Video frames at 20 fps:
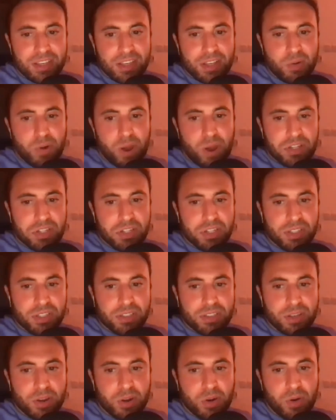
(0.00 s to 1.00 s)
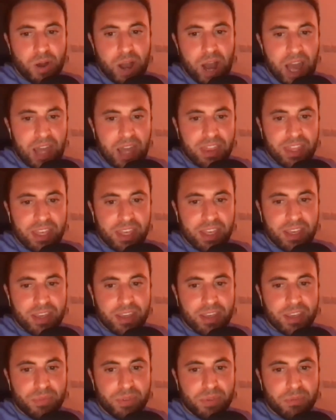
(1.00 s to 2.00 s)
question. So I
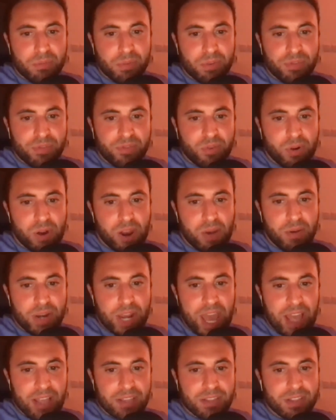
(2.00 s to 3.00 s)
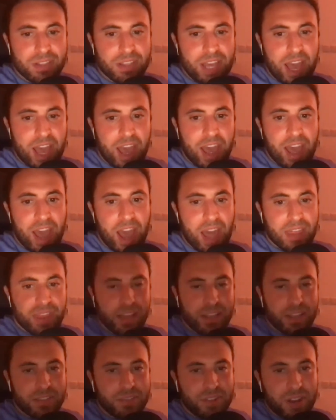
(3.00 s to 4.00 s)
think before I would answer that, I
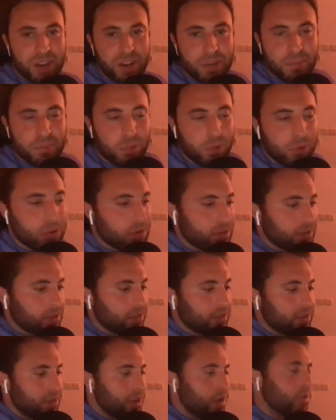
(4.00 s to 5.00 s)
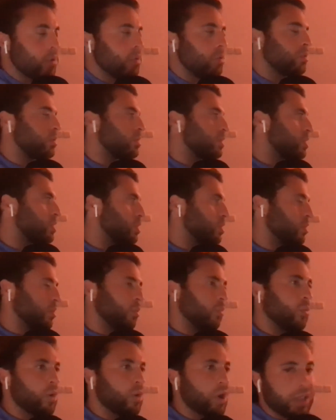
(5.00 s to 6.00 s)
think it's very important to know
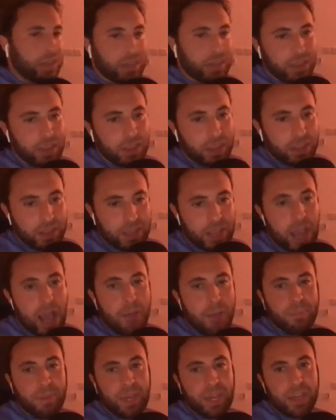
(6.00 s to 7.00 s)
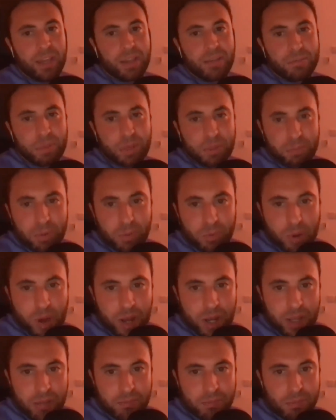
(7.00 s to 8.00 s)
what topic people
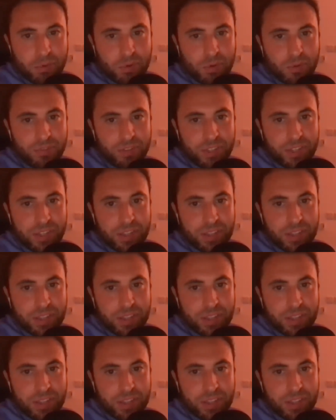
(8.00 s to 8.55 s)
want to improve in,